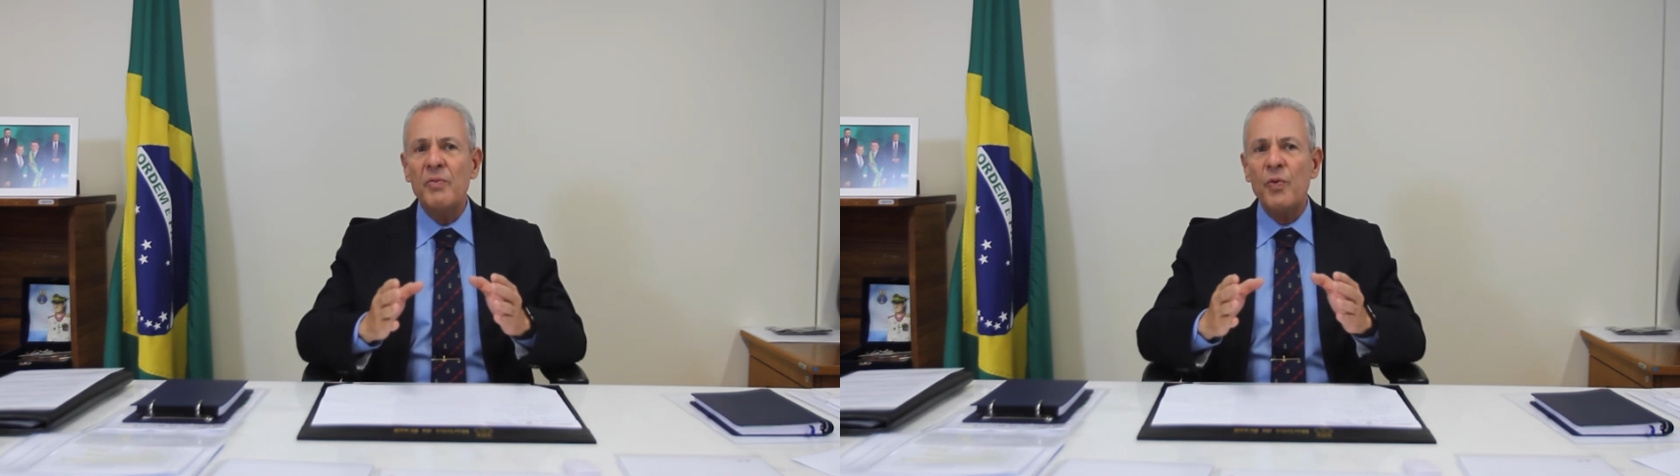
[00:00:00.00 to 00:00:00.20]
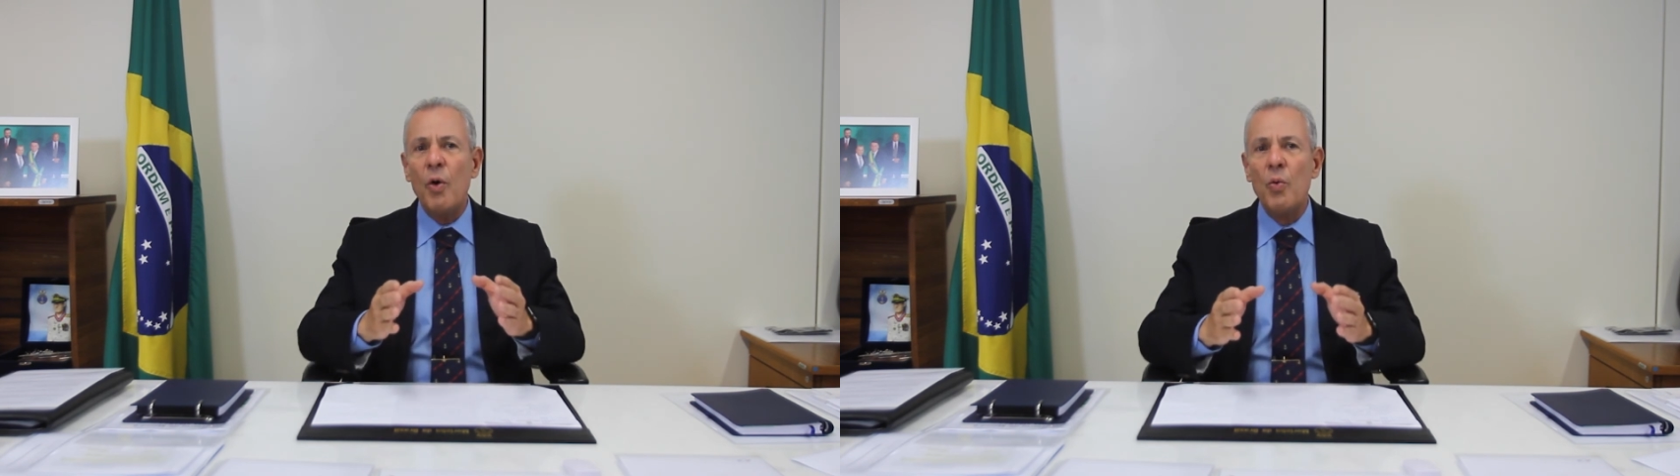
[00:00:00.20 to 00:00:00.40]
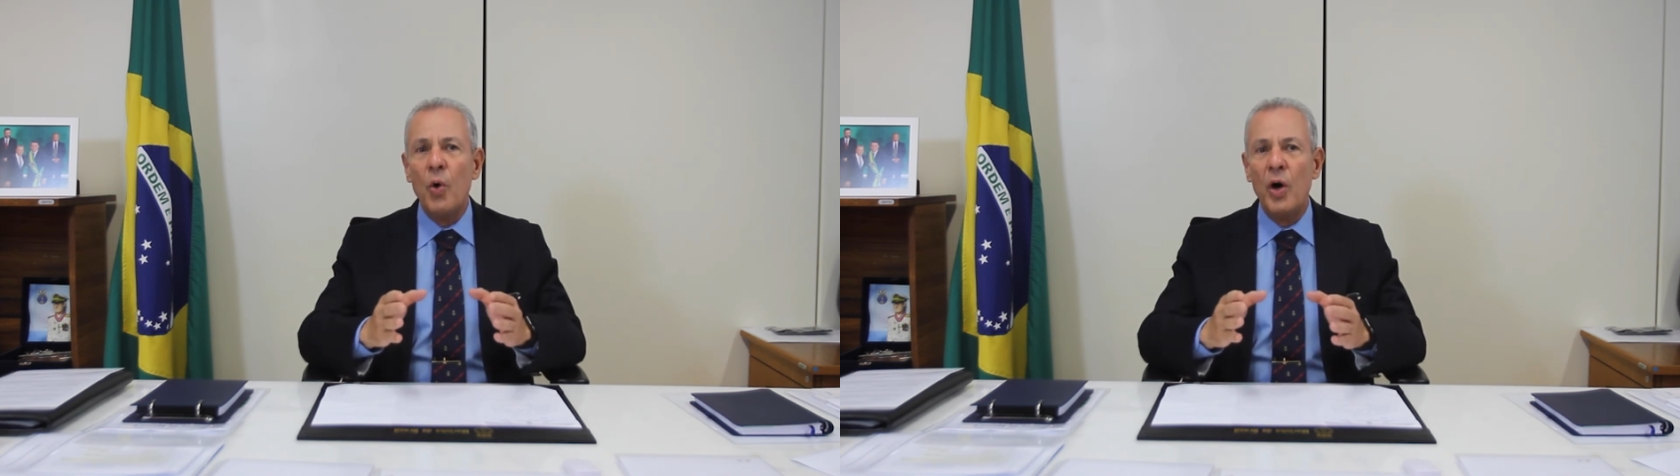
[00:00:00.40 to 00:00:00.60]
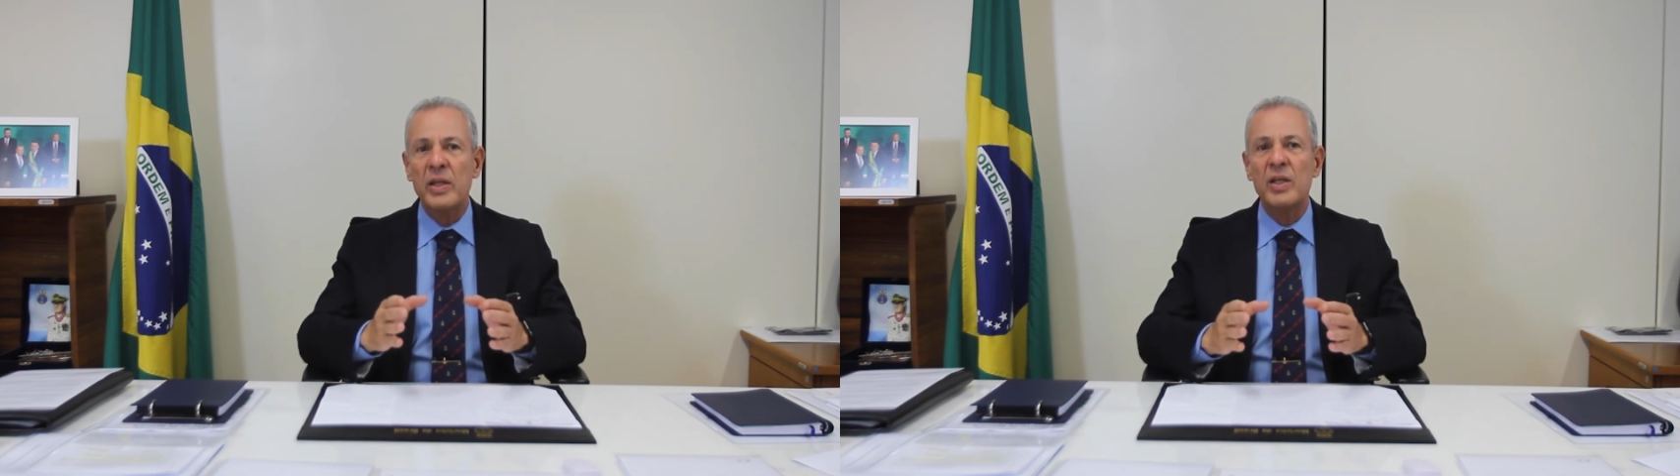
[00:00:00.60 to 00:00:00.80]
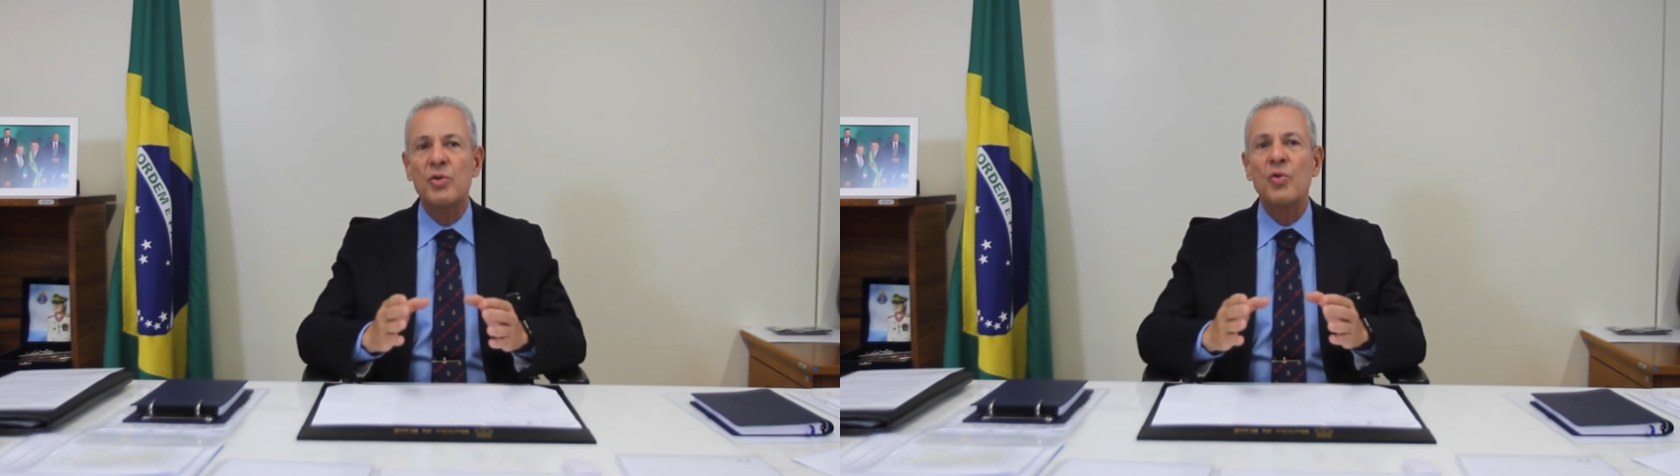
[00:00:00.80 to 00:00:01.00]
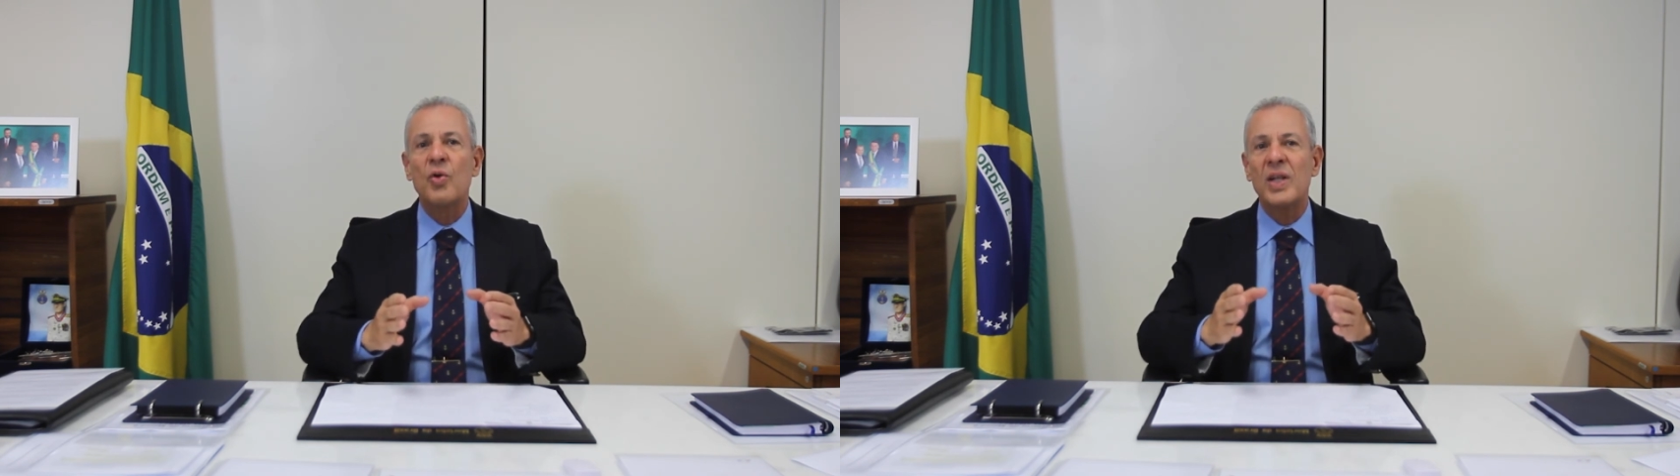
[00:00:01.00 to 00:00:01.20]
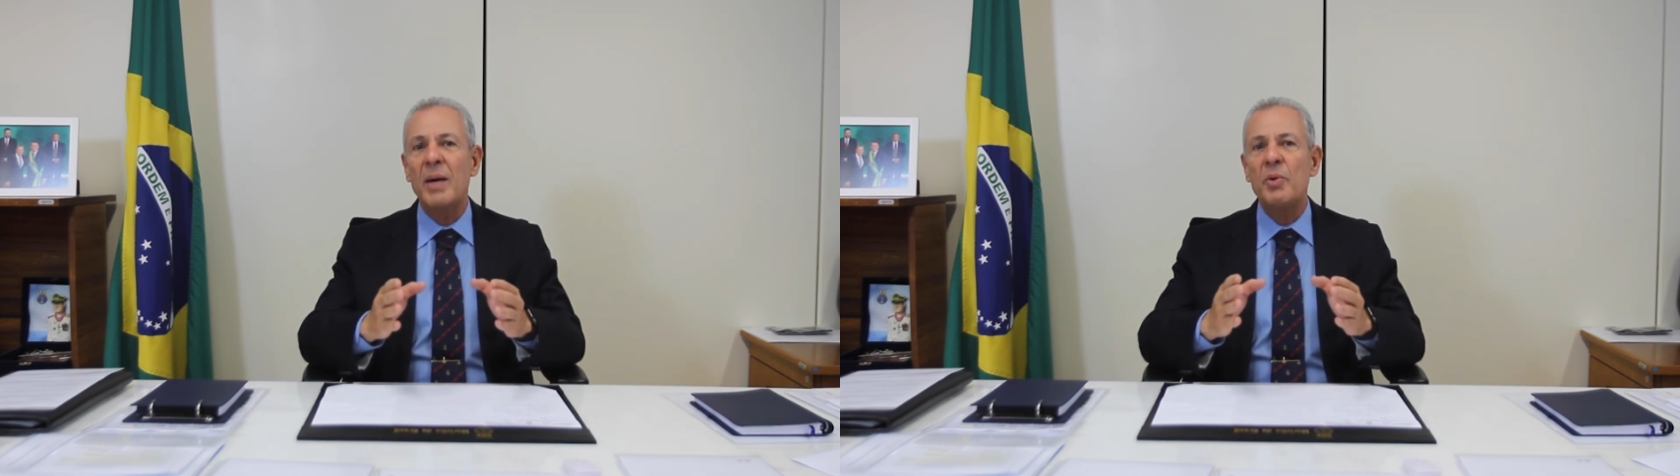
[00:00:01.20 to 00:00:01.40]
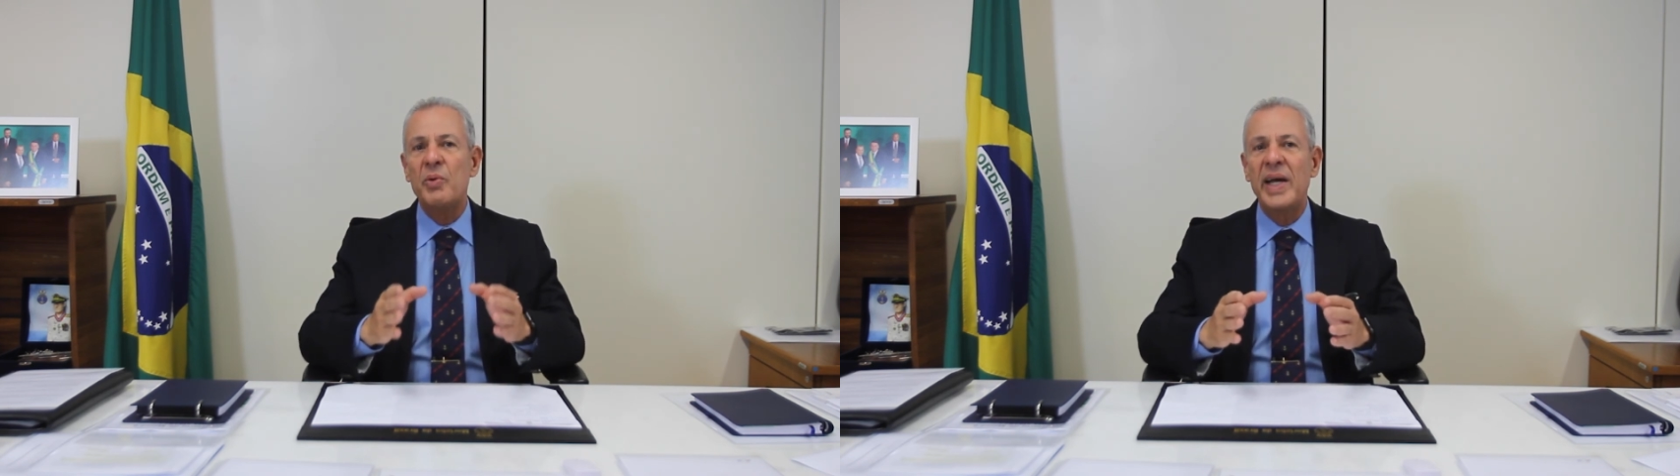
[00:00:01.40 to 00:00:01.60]
forward to
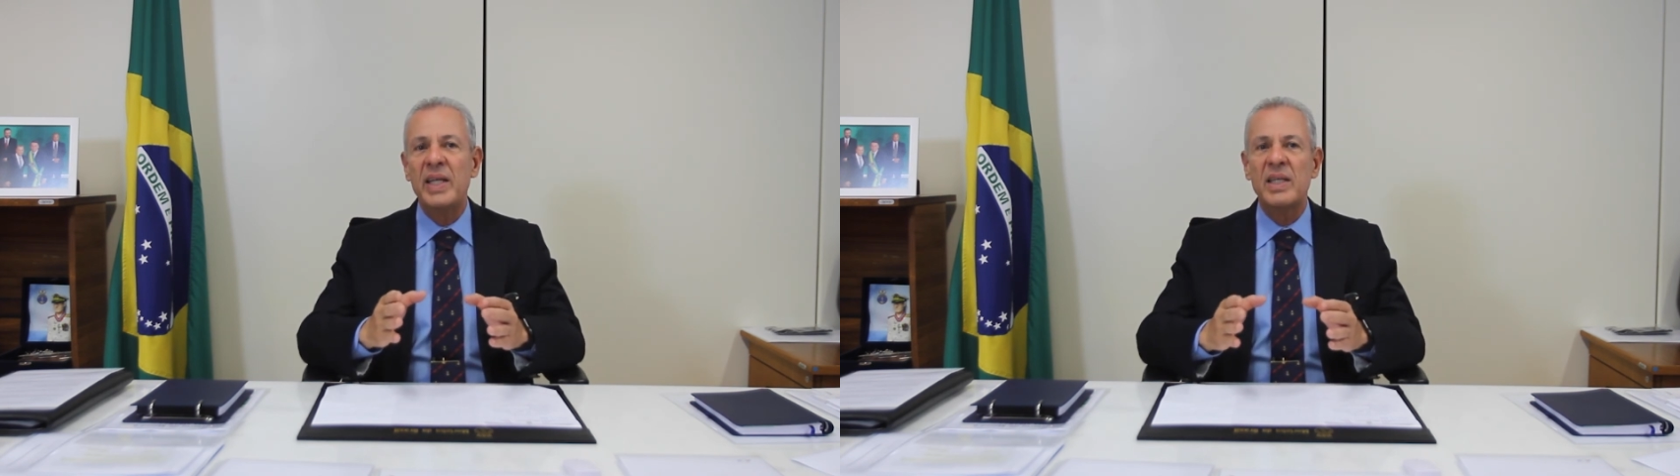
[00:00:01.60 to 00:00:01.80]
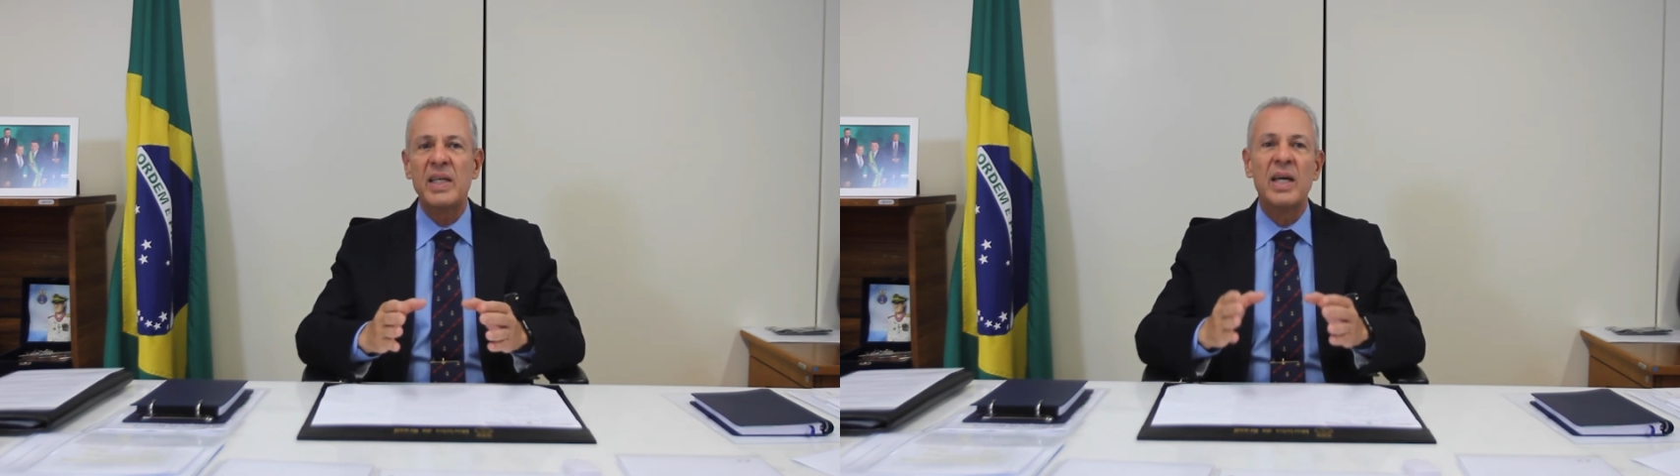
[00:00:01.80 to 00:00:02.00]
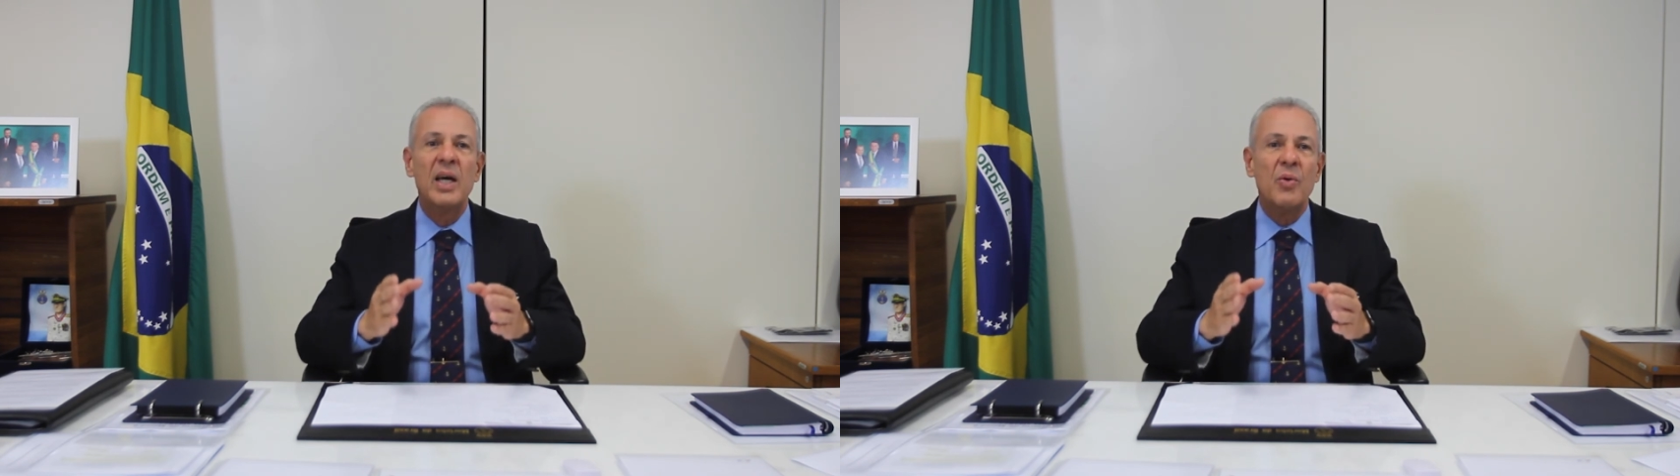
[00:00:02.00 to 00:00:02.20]
collaborating